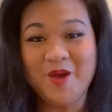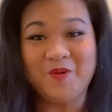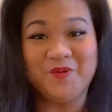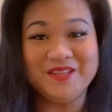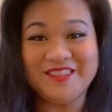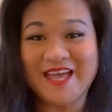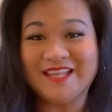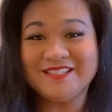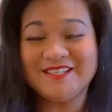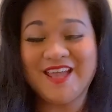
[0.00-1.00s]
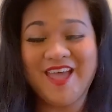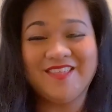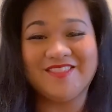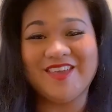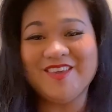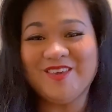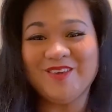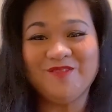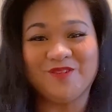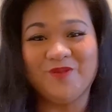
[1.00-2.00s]
With that, thank
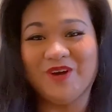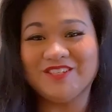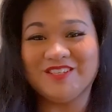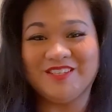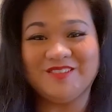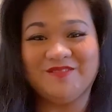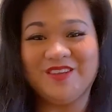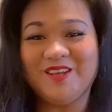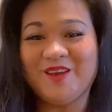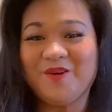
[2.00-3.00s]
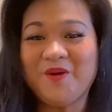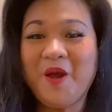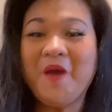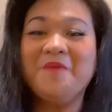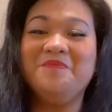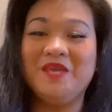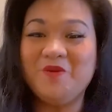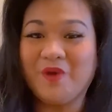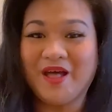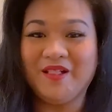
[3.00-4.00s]
you for watching this video. Be
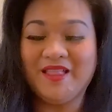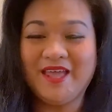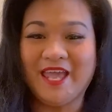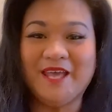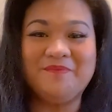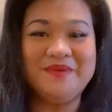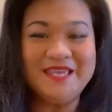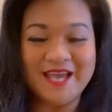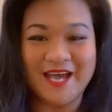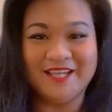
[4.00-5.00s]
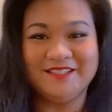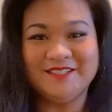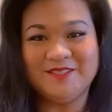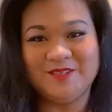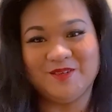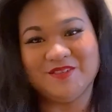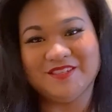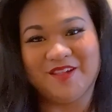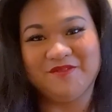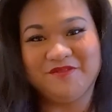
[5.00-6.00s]
well and be kind to
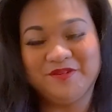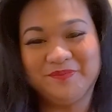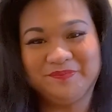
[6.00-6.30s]
yourself.